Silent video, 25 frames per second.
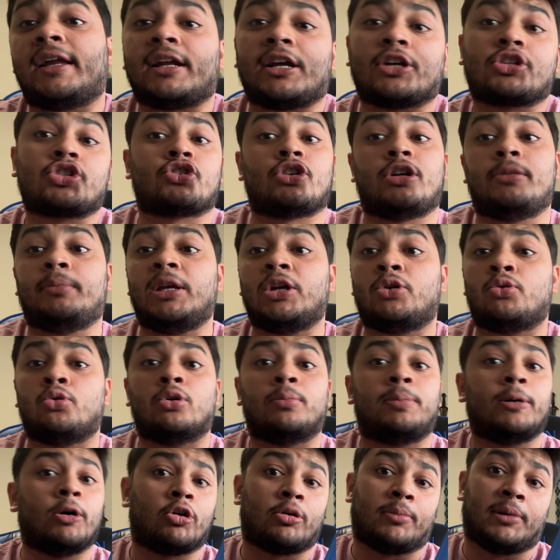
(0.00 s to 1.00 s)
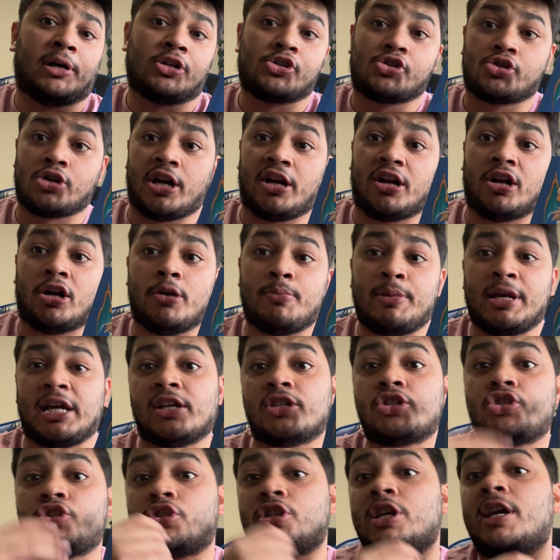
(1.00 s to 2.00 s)
extremely cool Pokemon trainer
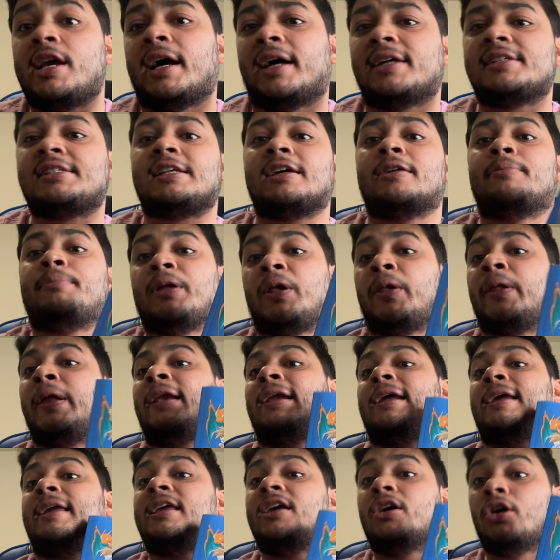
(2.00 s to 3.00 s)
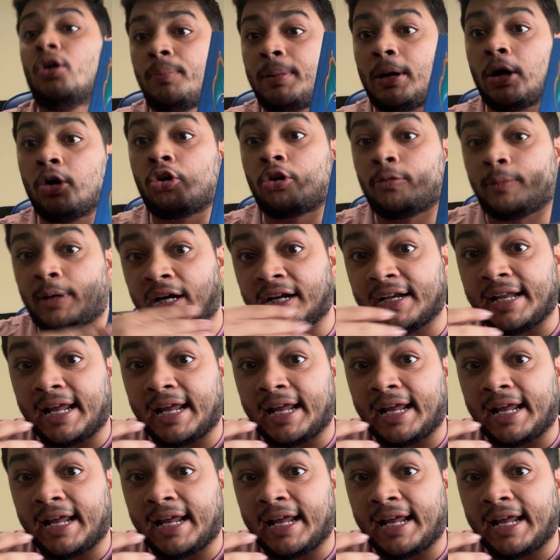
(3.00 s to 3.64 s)
because she has the ability to heal Pokemon